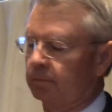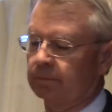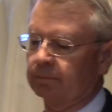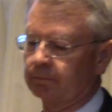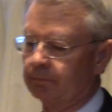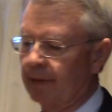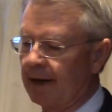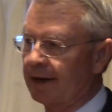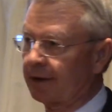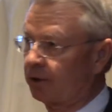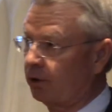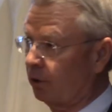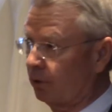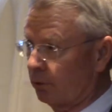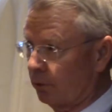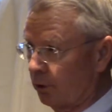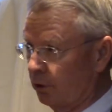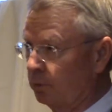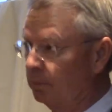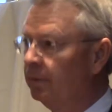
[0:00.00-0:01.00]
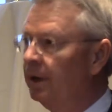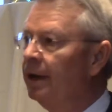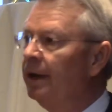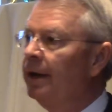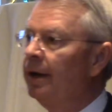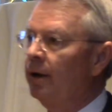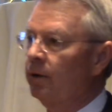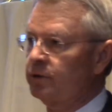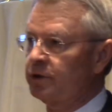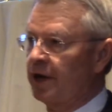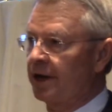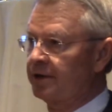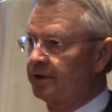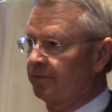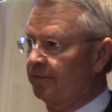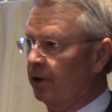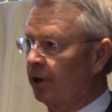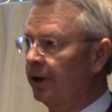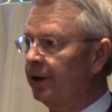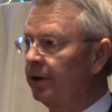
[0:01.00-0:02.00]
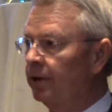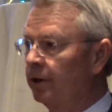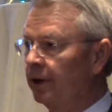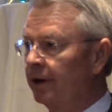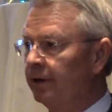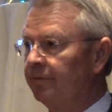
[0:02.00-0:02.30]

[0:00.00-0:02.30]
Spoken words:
medical group, which has a very good,